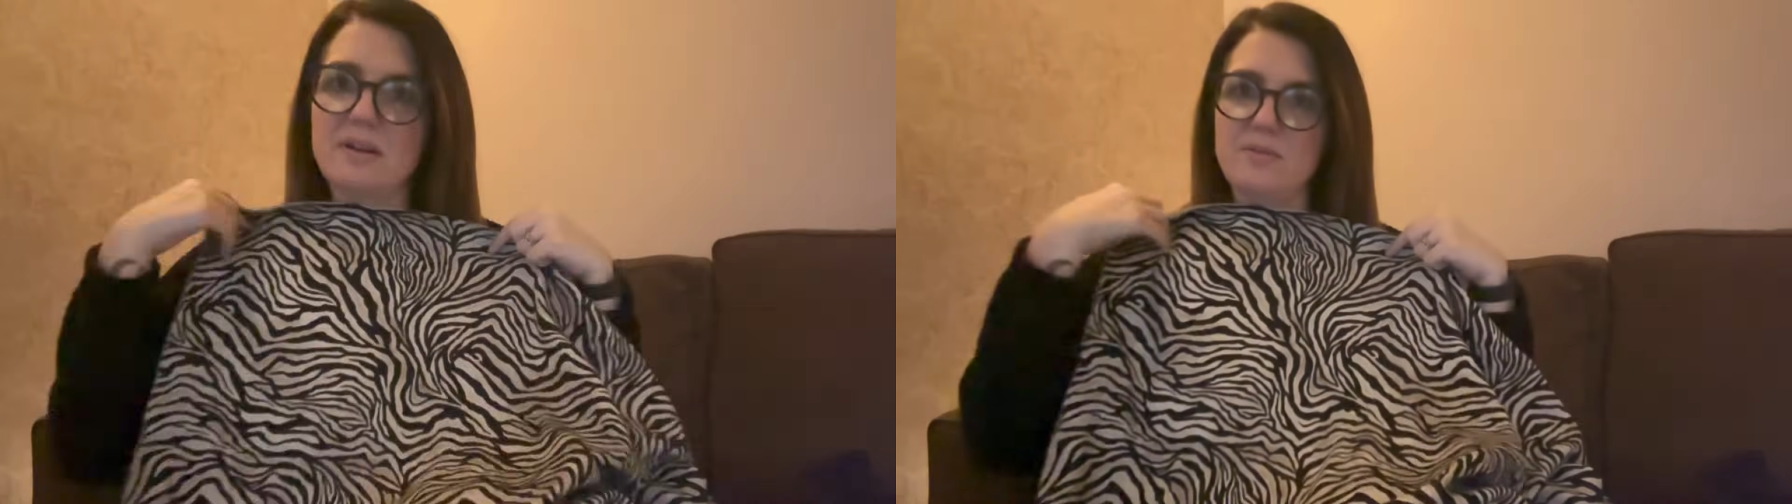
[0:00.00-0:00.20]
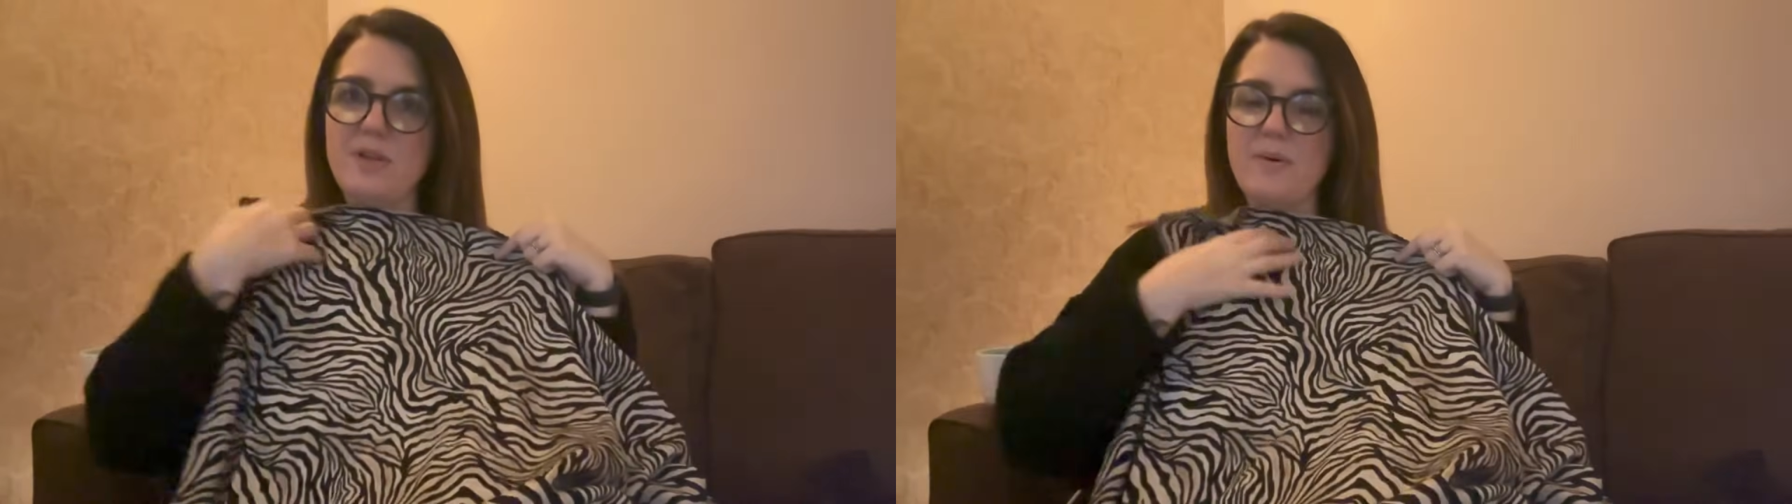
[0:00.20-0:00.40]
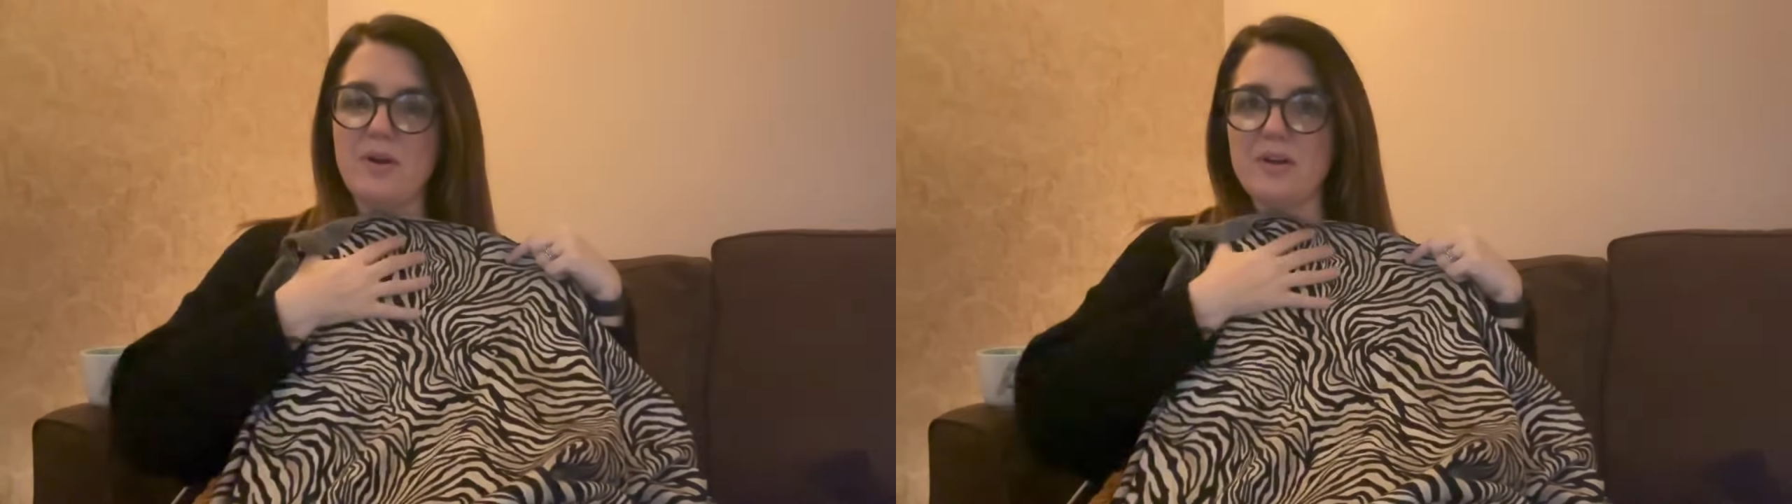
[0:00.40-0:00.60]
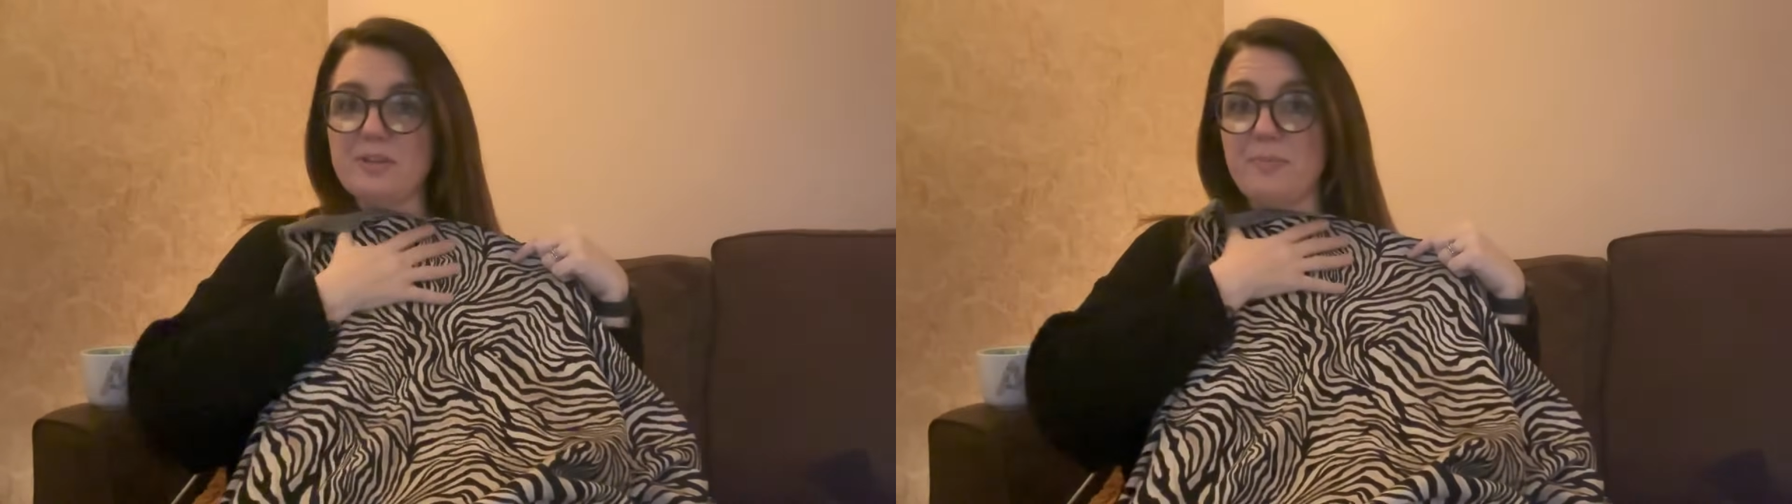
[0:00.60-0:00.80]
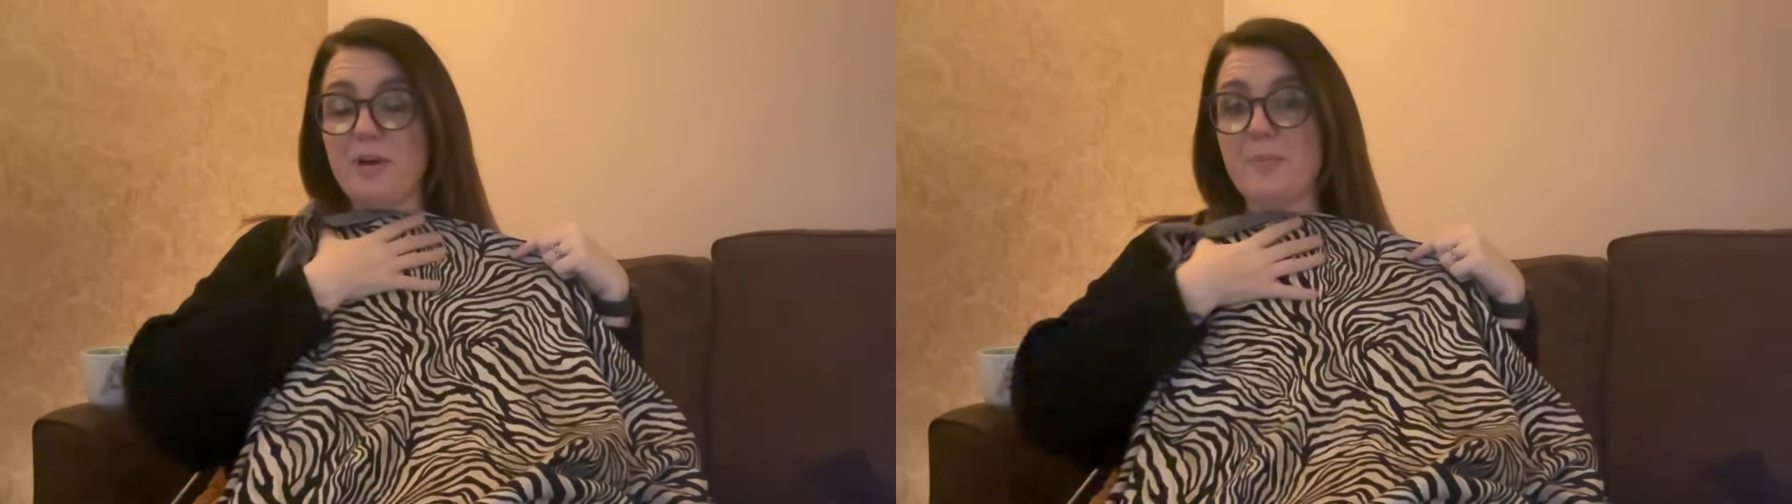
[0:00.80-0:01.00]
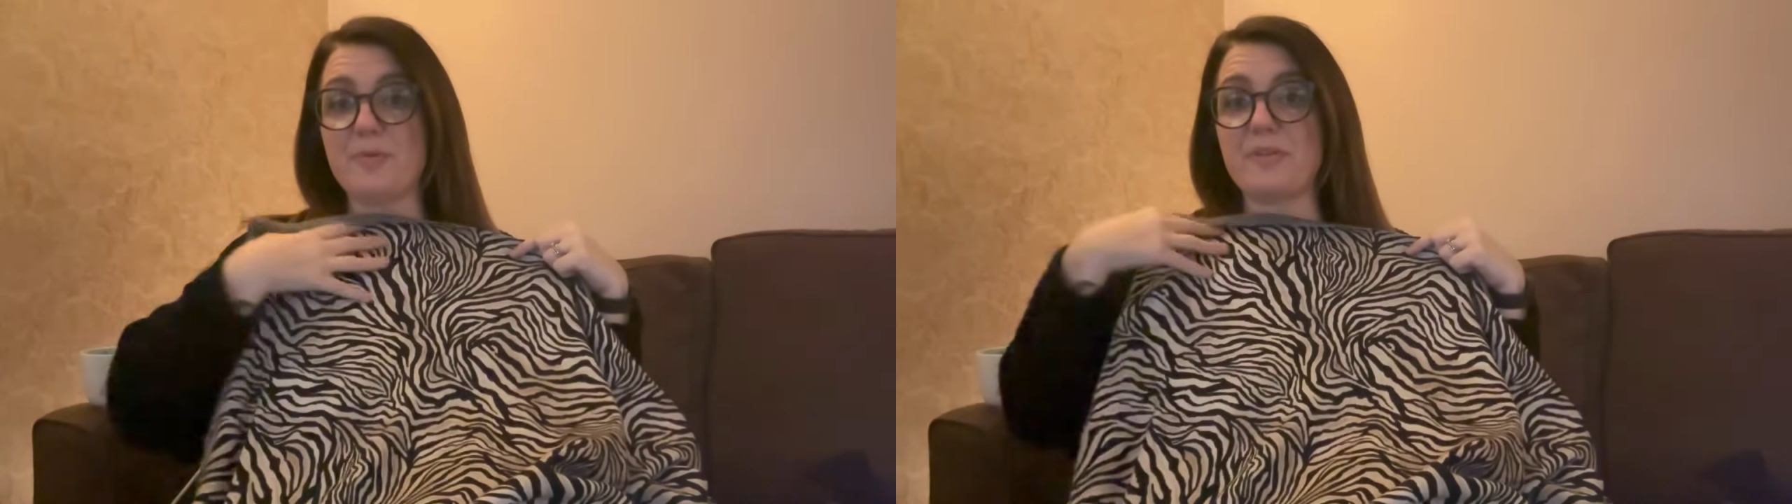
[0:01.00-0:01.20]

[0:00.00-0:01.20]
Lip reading: although I like the purple